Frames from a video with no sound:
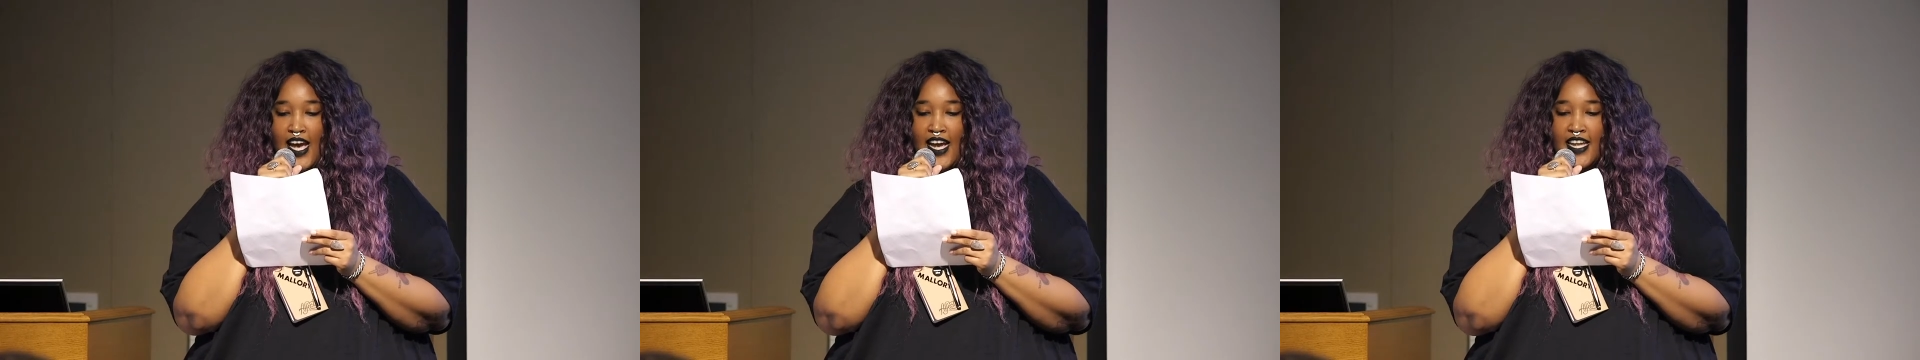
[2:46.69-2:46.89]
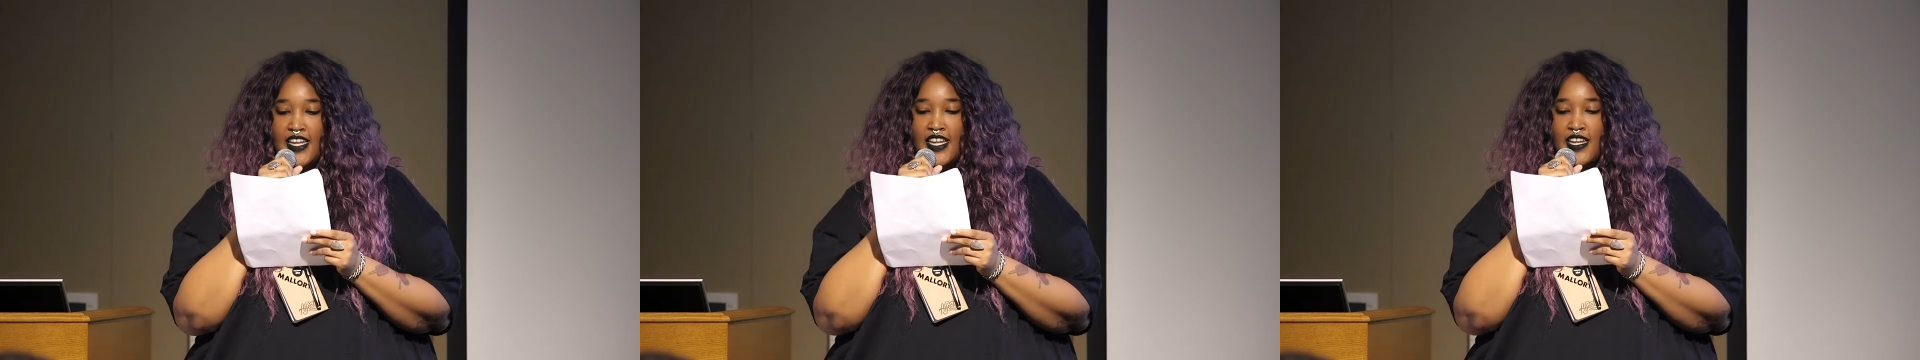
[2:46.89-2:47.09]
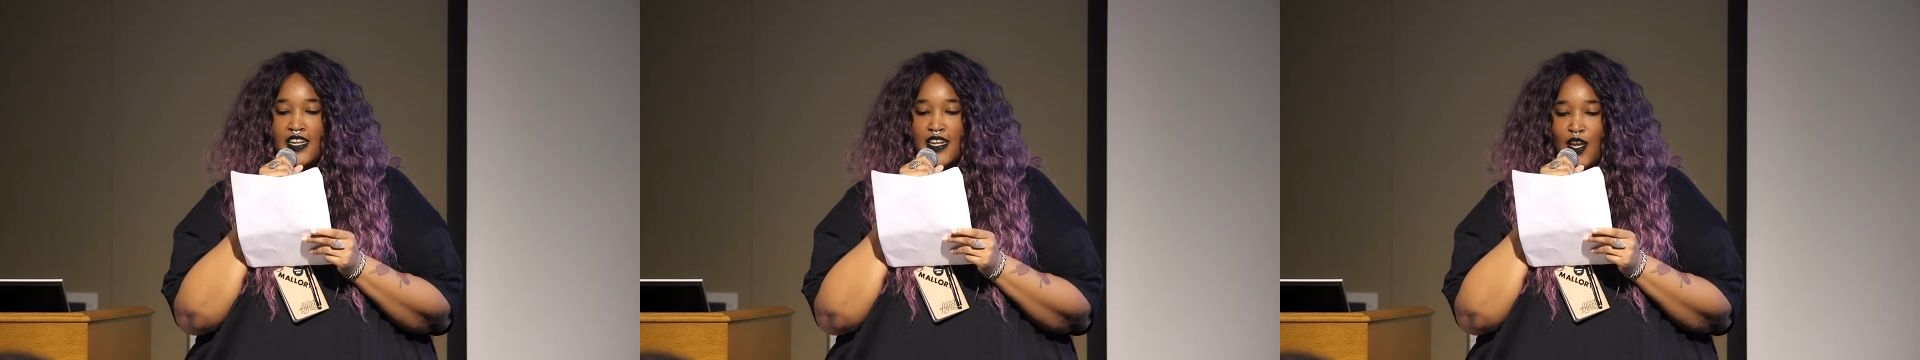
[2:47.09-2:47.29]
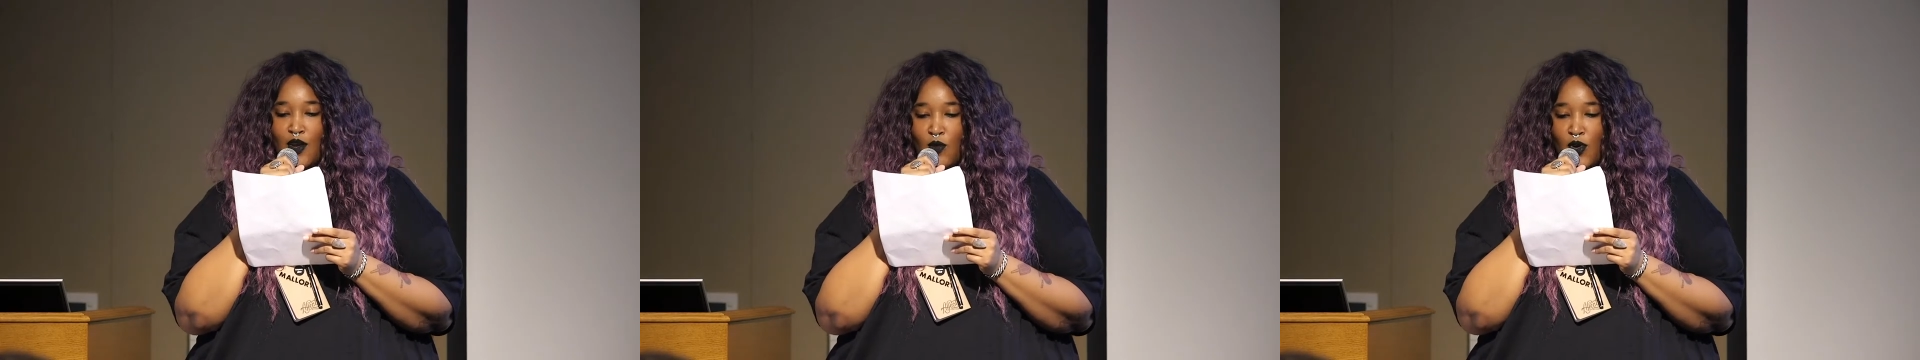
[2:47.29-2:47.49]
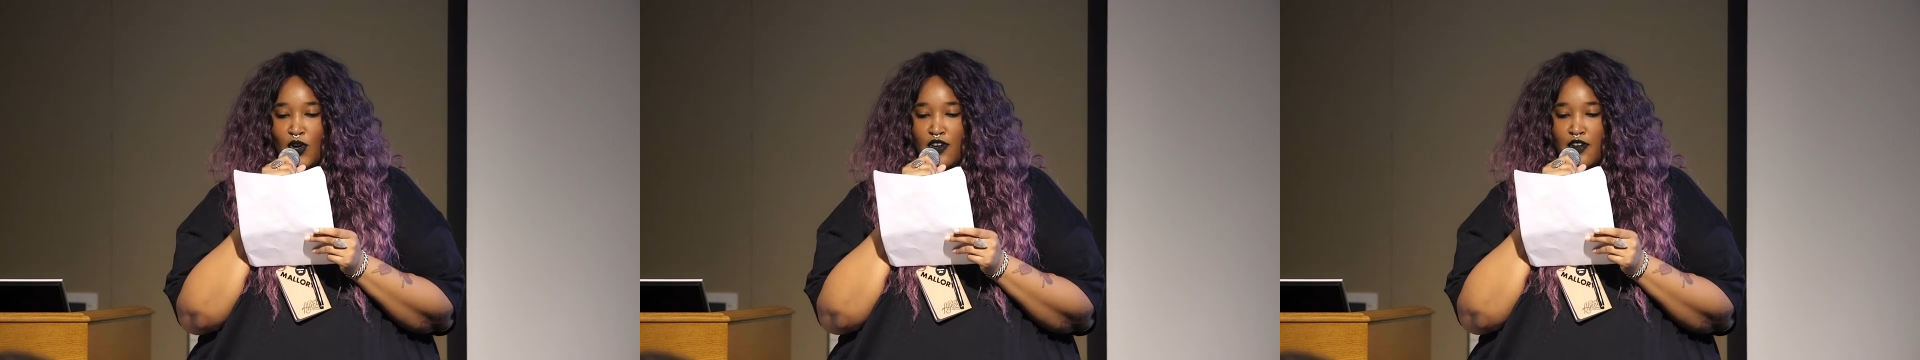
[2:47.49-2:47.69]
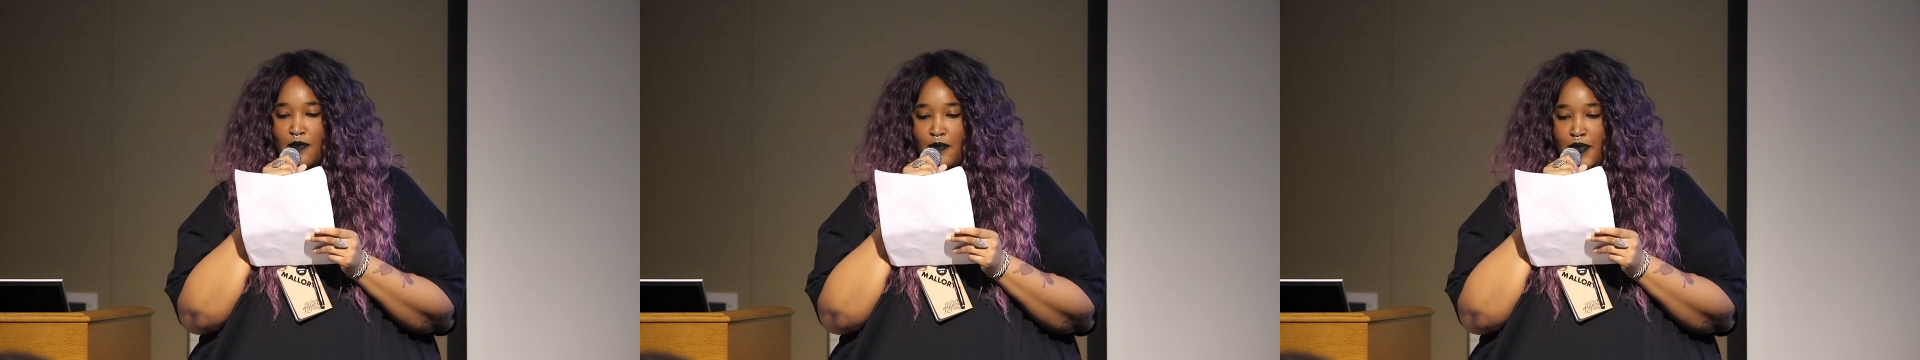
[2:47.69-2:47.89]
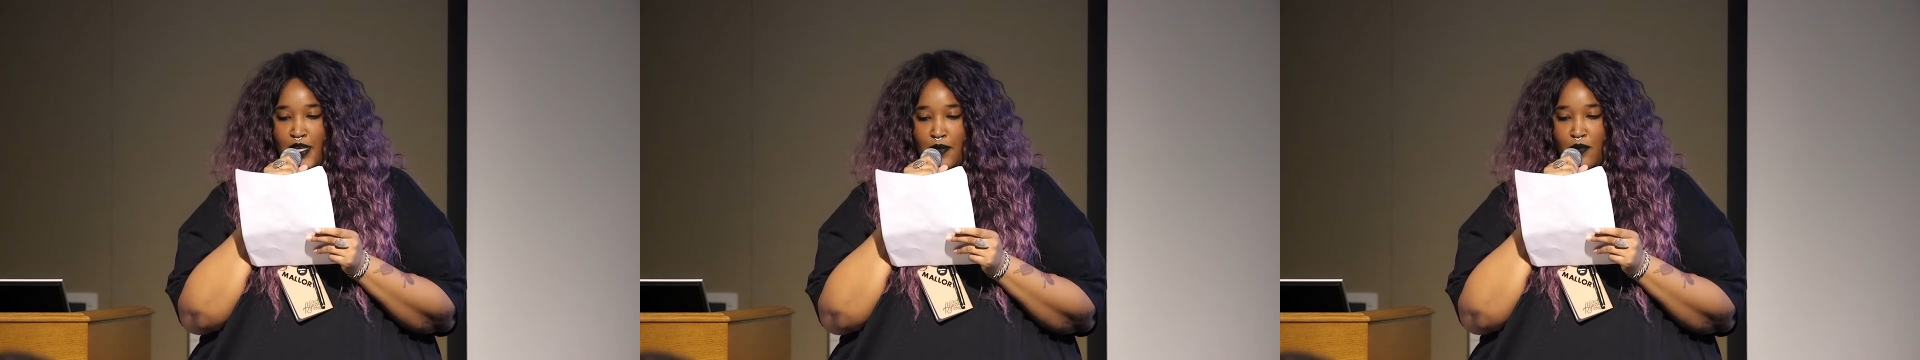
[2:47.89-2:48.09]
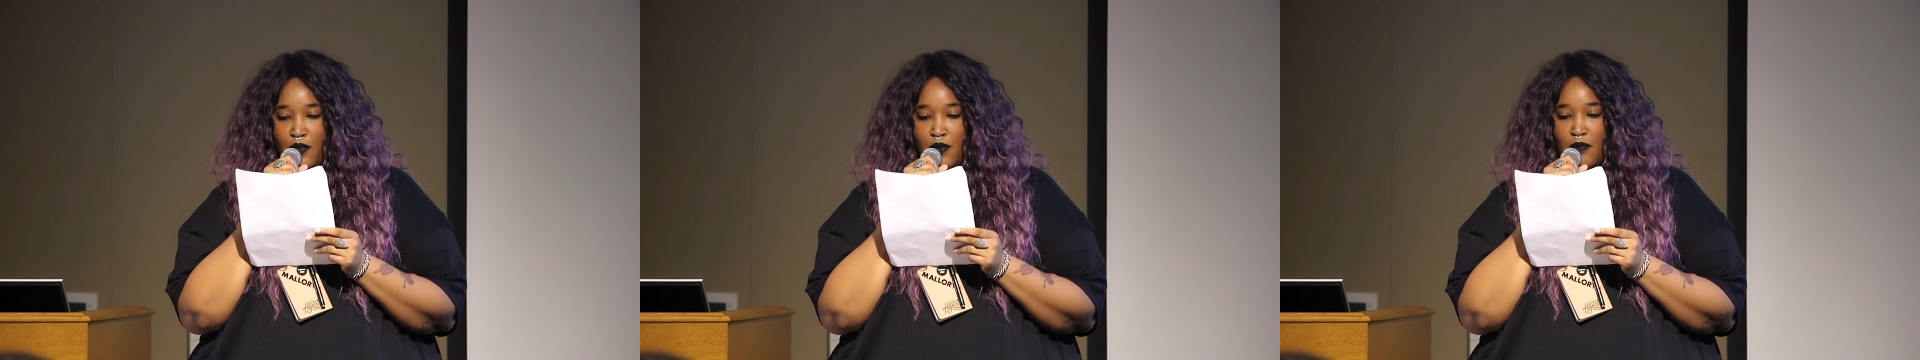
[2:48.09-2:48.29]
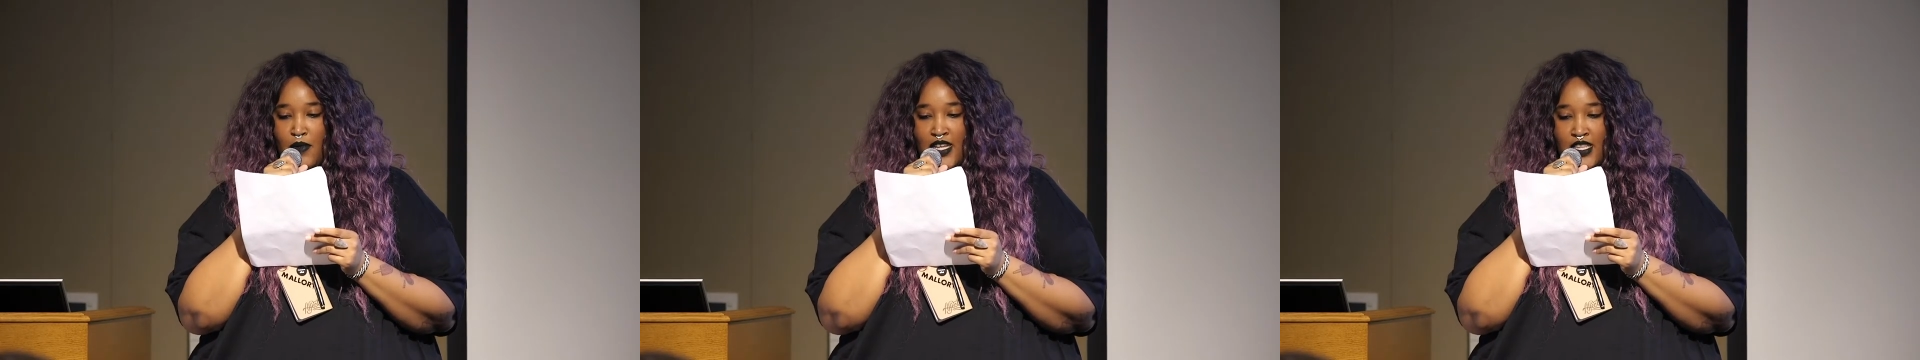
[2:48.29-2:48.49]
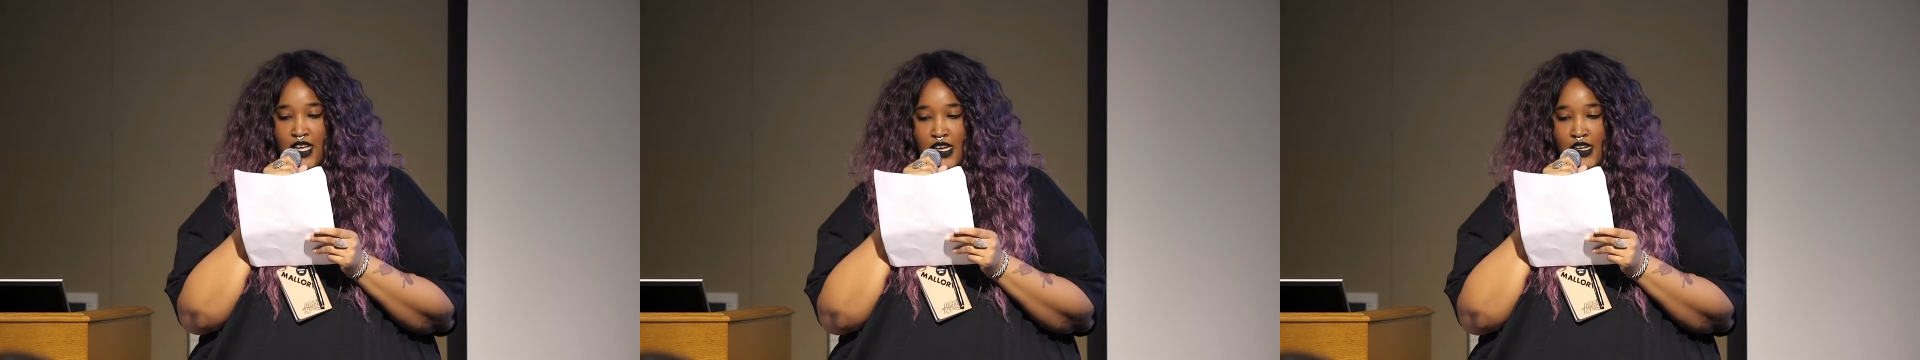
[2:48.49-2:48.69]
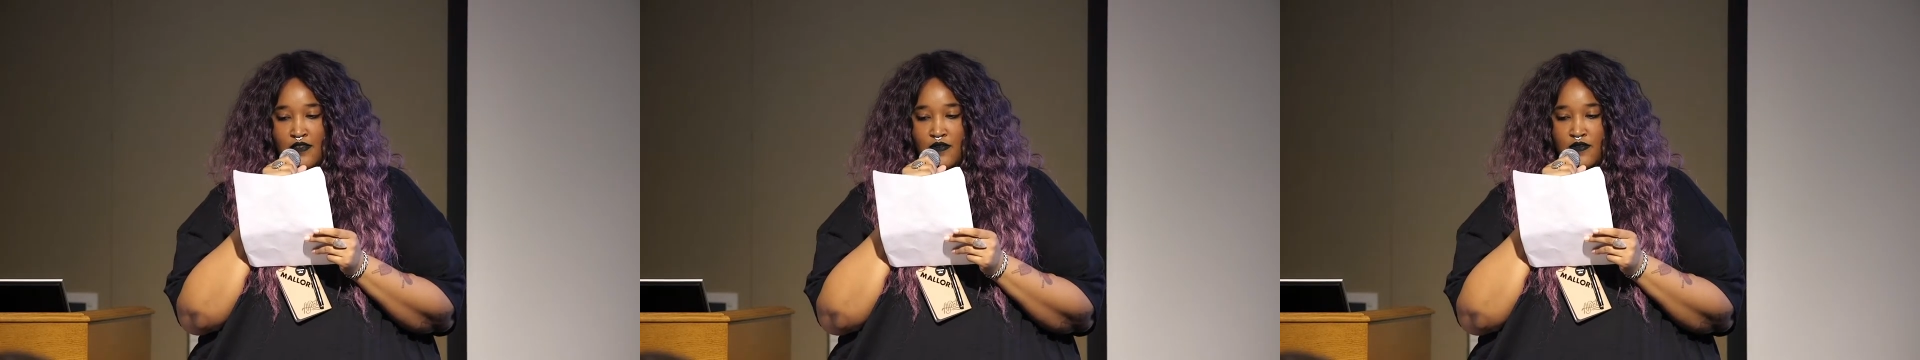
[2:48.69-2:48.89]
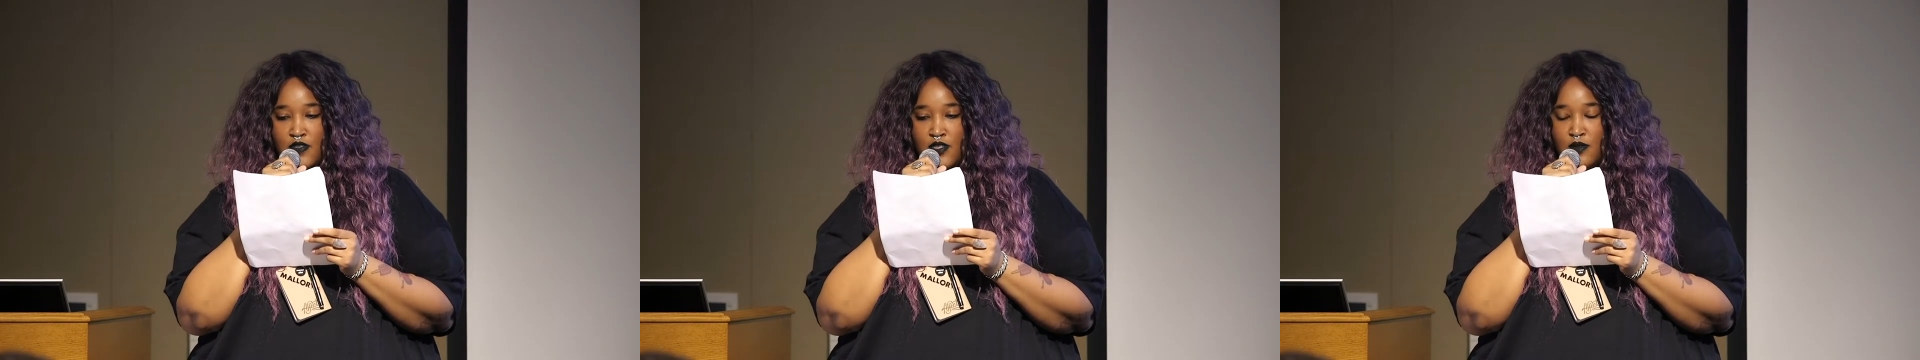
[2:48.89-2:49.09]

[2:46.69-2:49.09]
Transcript: I need a network of people in my life